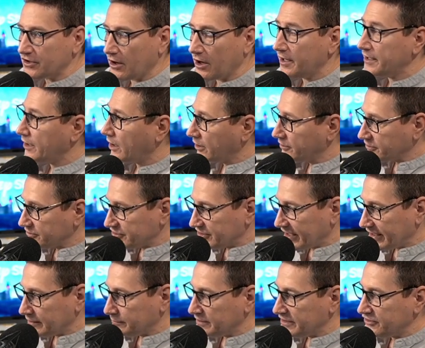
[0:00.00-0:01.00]
on,
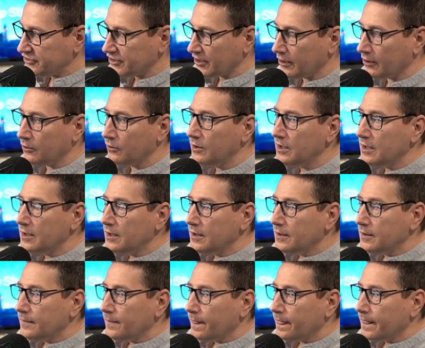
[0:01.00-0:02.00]
understandably so,
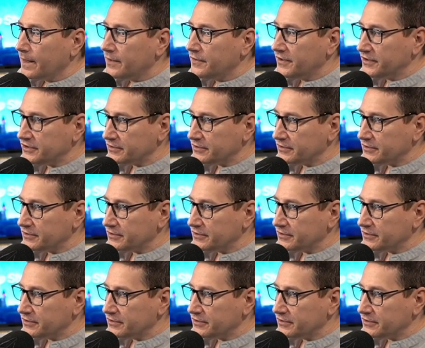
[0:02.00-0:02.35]
the